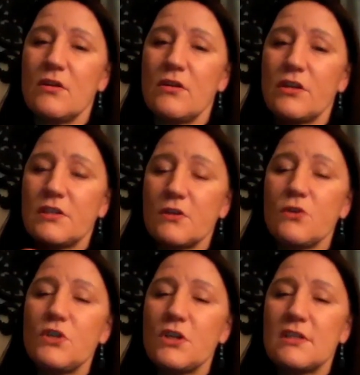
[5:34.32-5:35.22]
the
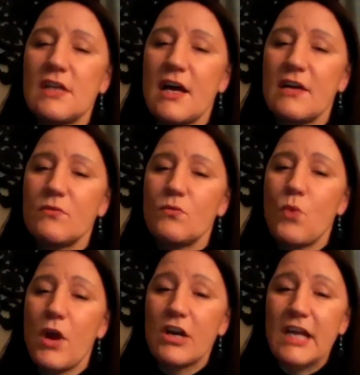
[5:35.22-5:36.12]
solutions that
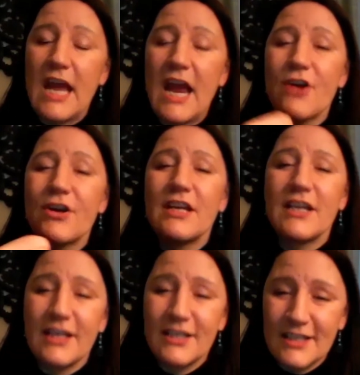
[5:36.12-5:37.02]
we're
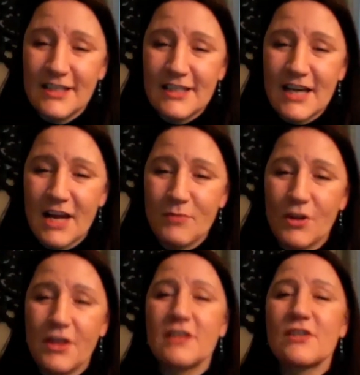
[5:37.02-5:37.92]
carrying into this time
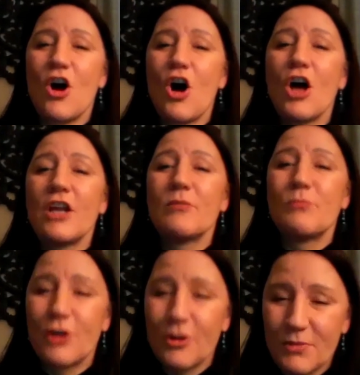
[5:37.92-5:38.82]
with us on
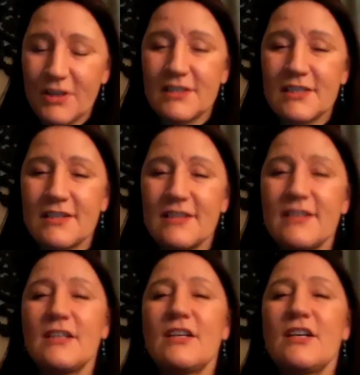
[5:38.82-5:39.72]
purpose.
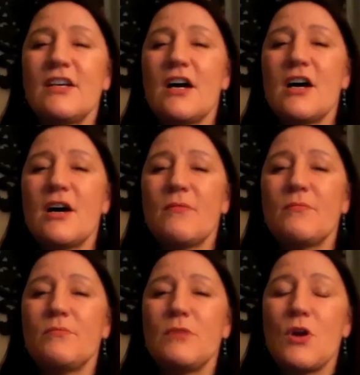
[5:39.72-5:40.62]

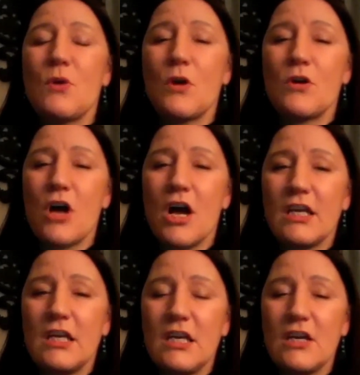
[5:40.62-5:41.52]
We're
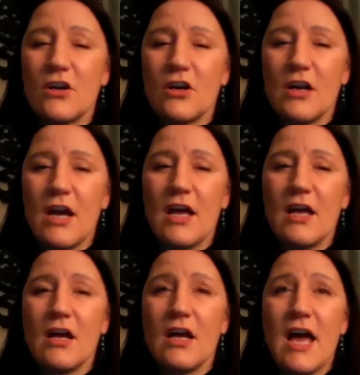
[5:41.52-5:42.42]
not here
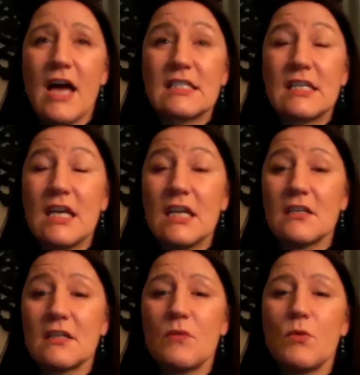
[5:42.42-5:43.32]

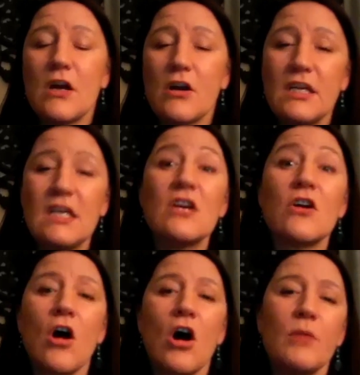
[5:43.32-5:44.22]
accidentally. We are
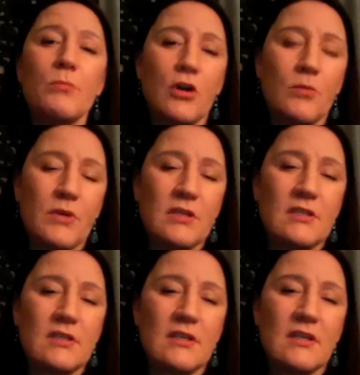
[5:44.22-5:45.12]
here on
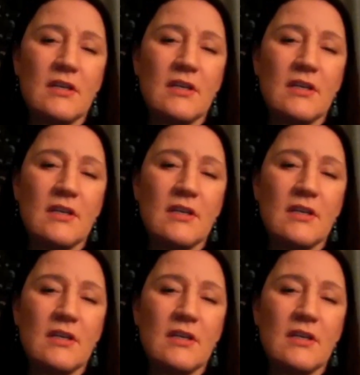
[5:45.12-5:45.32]
purpose.